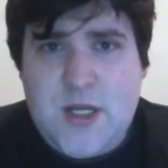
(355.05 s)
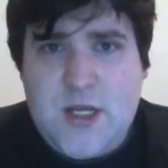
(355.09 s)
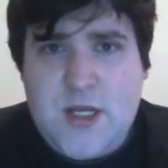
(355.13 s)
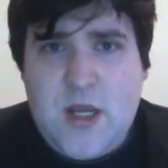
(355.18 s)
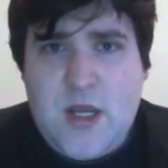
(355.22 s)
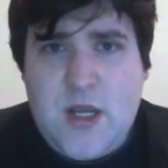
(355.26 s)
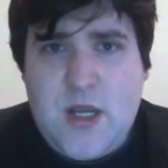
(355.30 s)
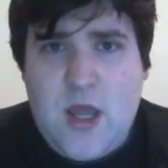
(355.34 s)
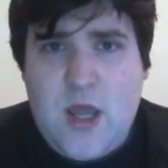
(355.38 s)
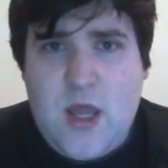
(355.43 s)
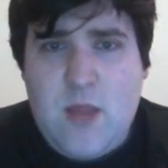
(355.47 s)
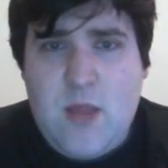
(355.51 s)

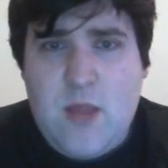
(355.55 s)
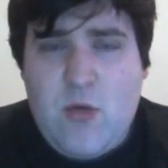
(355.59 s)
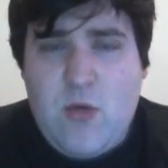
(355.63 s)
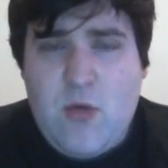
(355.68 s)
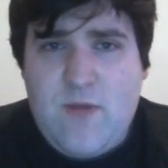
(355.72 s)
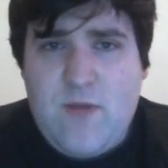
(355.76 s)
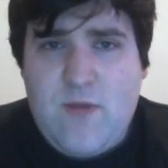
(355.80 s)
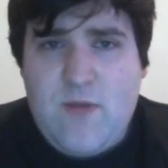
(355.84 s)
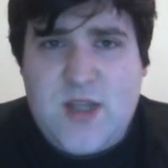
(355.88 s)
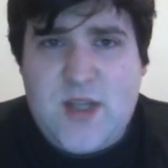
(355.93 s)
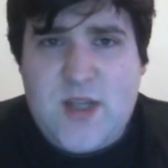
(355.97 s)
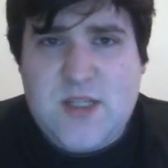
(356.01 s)
And the more
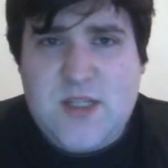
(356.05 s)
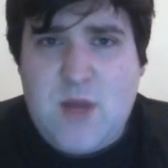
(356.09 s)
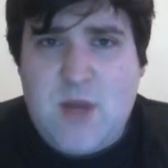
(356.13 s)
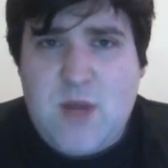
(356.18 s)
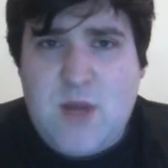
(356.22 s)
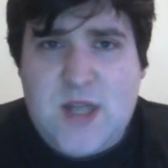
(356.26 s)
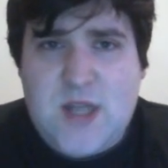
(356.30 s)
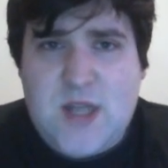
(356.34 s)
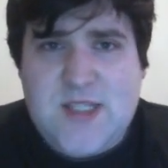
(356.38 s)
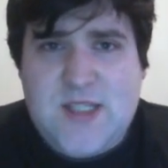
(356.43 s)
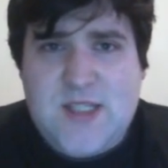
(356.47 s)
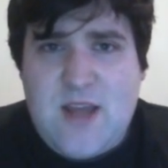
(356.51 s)

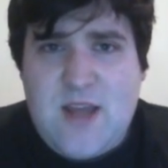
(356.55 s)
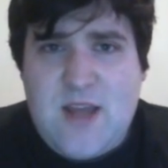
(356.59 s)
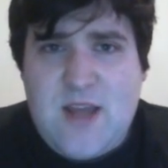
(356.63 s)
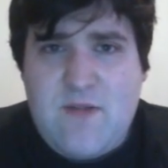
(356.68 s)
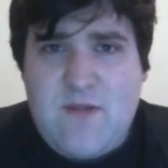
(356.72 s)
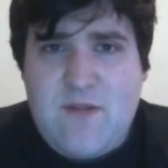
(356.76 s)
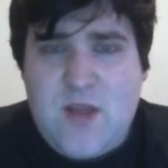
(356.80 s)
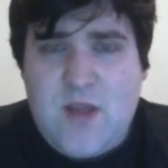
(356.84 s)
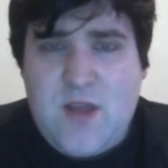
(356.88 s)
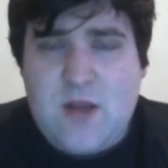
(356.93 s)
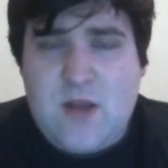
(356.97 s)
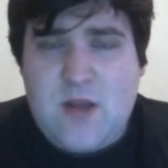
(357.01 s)
victimised they
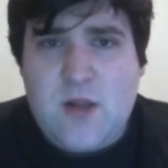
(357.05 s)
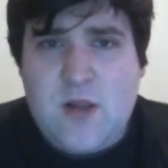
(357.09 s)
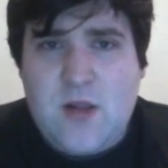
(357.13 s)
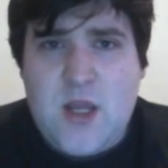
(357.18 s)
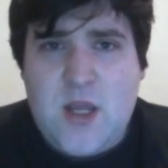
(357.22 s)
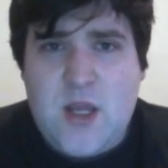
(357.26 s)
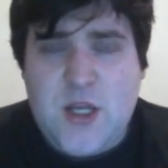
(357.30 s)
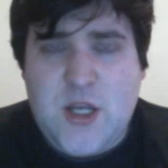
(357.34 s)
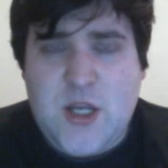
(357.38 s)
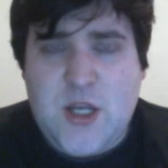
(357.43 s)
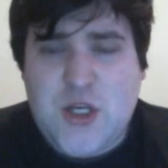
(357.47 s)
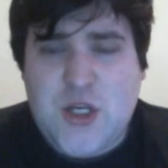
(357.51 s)
feel,
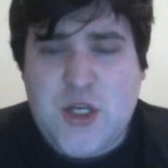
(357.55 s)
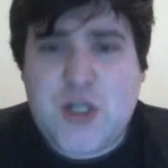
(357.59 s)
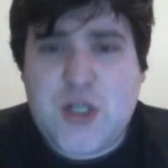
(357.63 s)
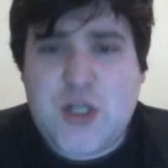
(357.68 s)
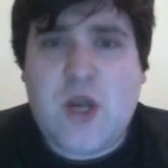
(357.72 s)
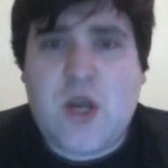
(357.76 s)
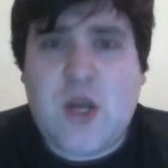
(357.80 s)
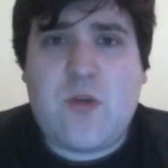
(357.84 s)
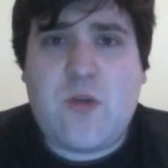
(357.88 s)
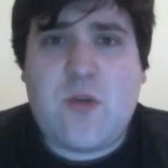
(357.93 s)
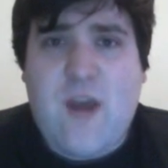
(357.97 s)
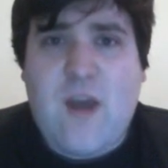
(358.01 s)
it just
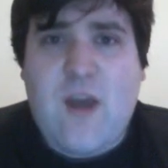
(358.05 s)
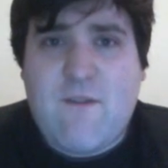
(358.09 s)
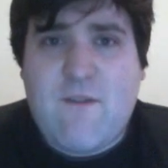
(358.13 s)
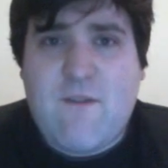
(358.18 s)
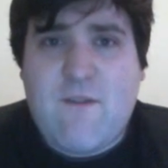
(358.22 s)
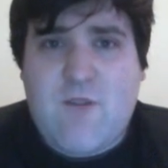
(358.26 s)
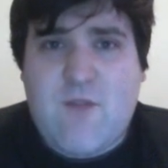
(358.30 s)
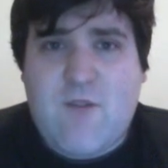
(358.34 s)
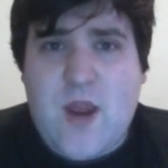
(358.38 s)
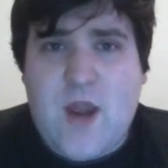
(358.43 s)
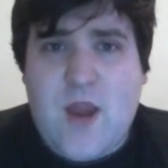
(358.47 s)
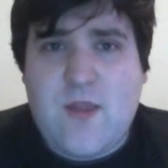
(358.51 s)
shows how
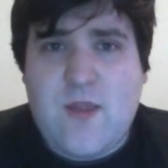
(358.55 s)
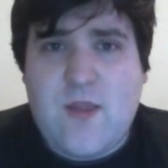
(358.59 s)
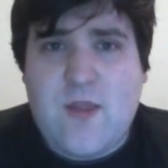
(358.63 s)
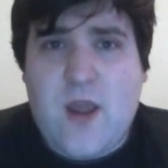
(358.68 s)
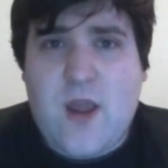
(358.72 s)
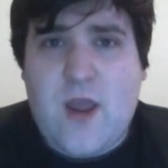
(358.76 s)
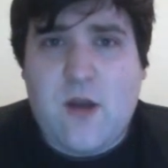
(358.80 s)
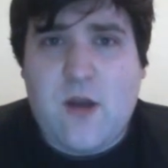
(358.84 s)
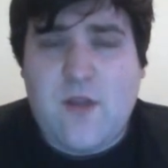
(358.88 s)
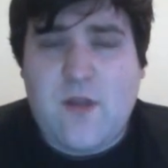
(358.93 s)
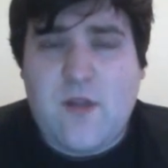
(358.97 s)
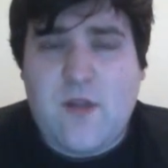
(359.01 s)
frightened they are
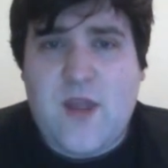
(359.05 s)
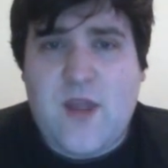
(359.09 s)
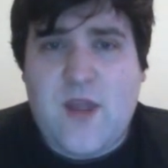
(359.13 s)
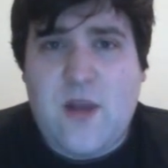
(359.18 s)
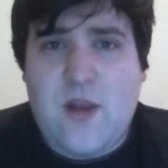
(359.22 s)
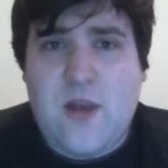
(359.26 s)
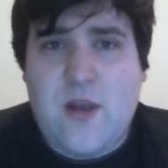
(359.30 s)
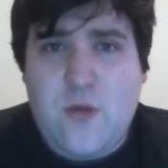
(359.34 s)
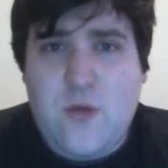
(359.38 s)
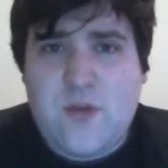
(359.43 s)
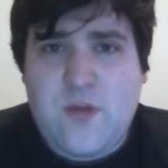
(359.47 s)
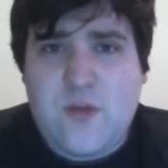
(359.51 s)
that they're
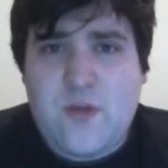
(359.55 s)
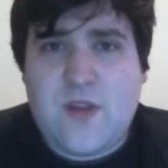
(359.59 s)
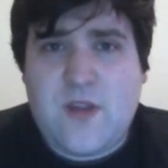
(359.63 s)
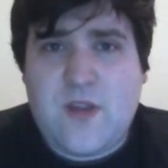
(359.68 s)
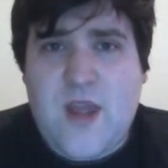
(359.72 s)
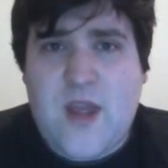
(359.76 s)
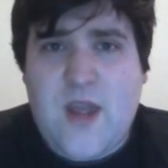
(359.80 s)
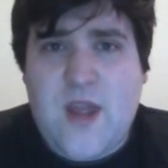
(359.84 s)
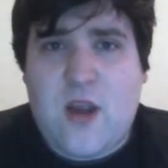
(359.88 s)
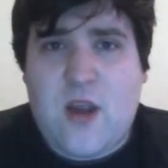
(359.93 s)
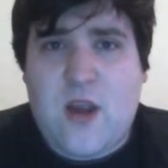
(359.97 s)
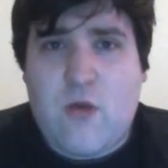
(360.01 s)
losing their
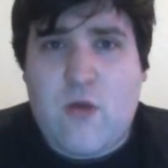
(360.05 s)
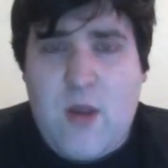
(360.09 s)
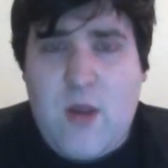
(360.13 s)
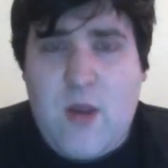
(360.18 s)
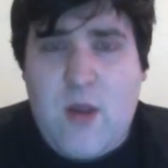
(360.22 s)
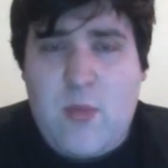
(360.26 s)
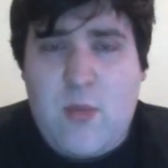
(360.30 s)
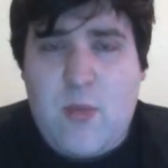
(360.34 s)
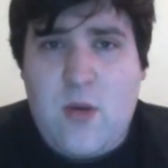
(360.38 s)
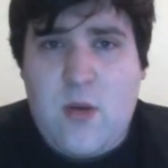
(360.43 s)
grip.